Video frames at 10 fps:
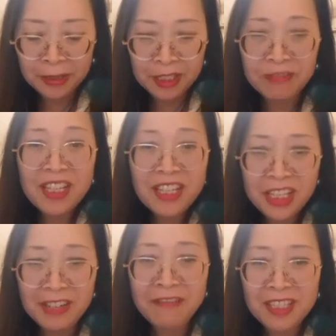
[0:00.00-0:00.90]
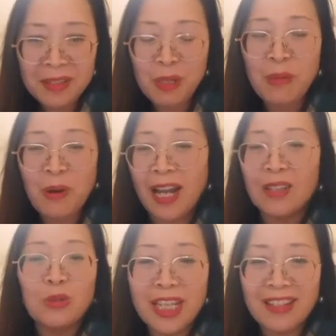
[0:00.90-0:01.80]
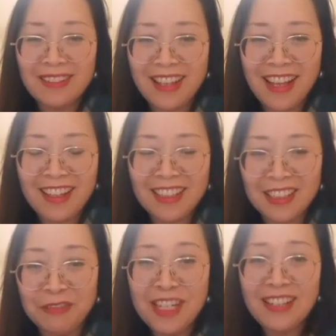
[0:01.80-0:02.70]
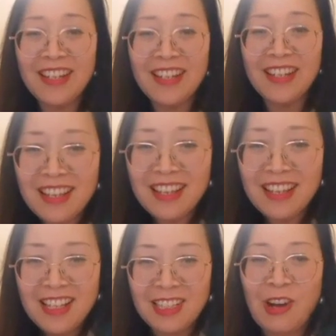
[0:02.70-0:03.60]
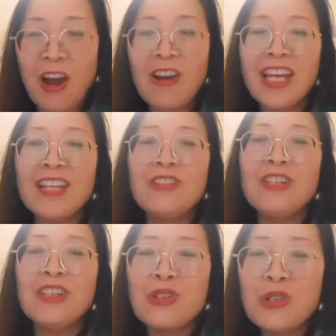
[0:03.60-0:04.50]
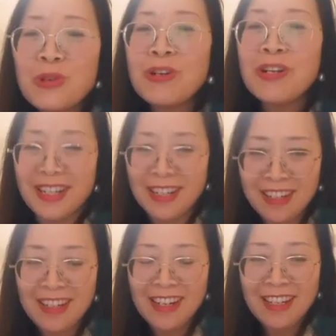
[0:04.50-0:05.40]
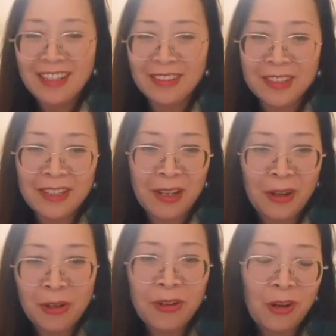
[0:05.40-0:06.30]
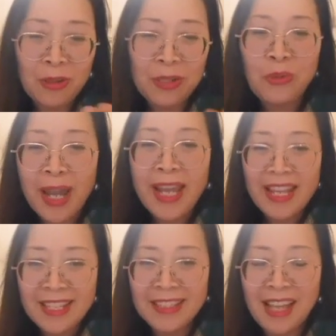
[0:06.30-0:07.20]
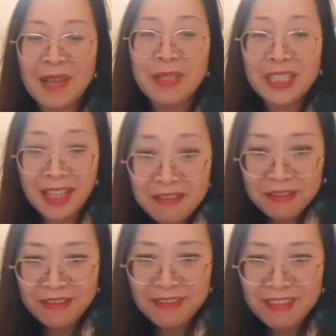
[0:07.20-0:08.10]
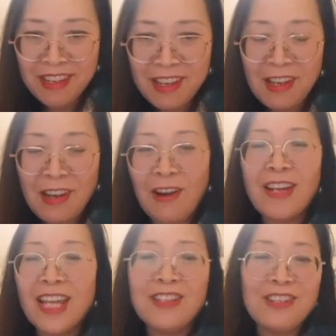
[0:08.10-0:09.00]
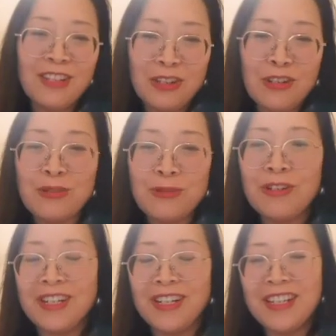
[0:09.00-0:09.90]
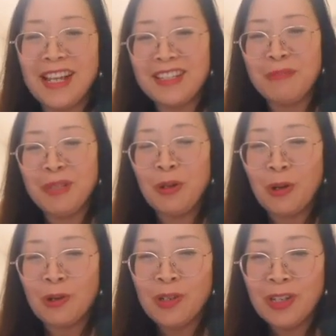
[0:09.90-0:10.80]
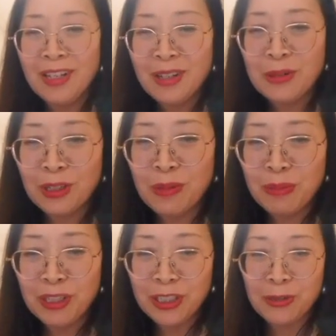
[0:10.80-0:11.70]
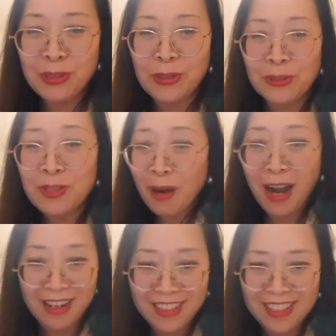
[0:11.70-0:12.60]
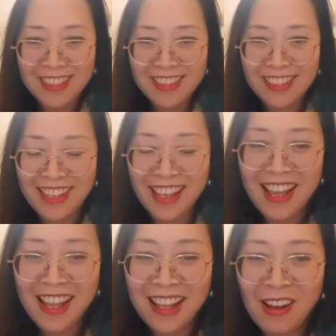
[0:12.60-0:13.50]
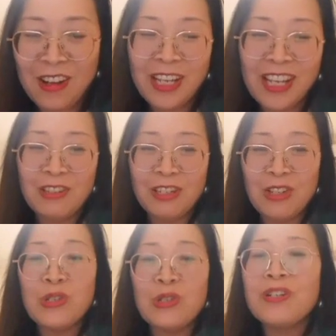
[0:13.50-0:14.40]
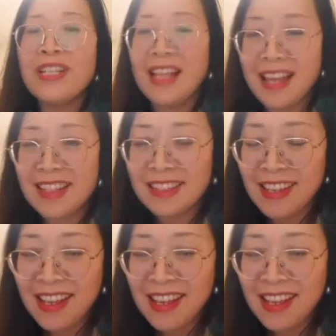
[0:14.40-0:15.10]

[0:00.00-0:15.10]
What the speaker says: different shifts, people are doing differently. So, how can you ensure all the ways can be safe? How can you ensure that the people could produce good parts? How can you ensure that